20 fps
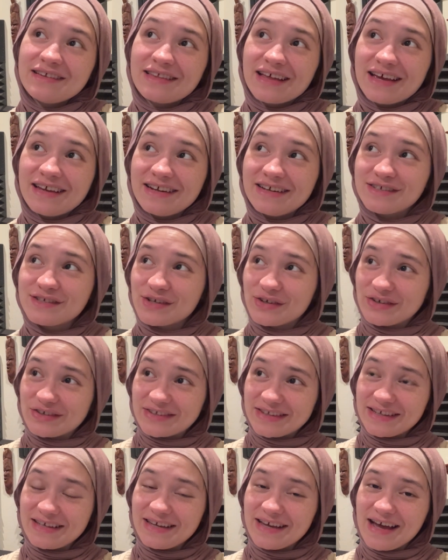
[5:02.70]
that as
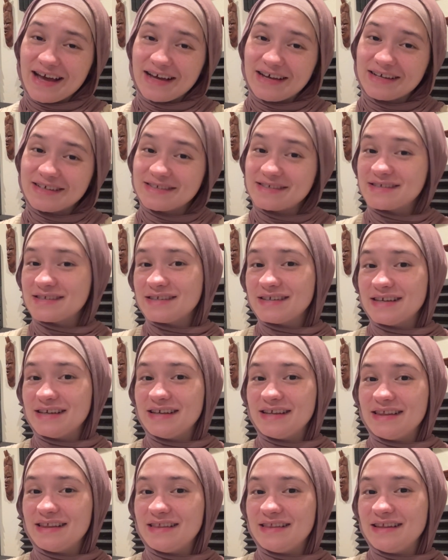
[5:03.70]
early as
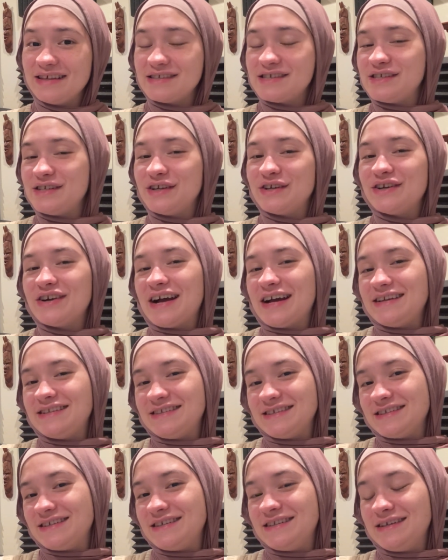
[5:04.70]
this year, I
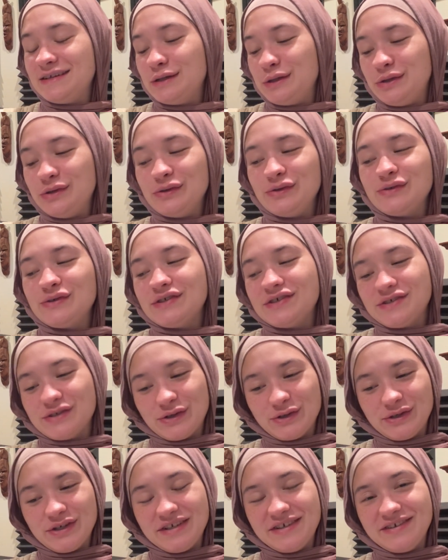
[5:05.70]
did use
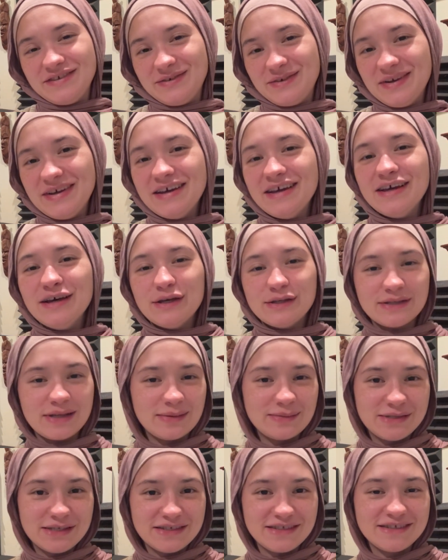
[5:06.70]
certain
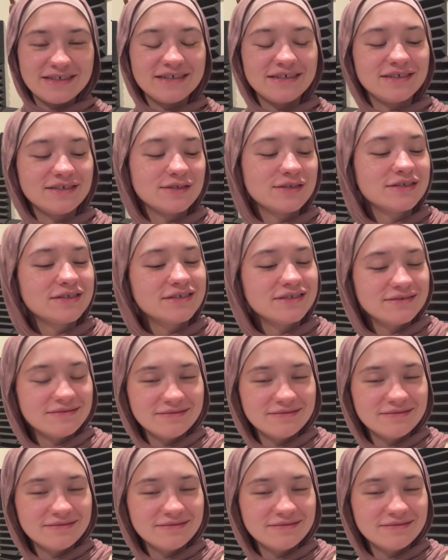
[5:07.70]
substances,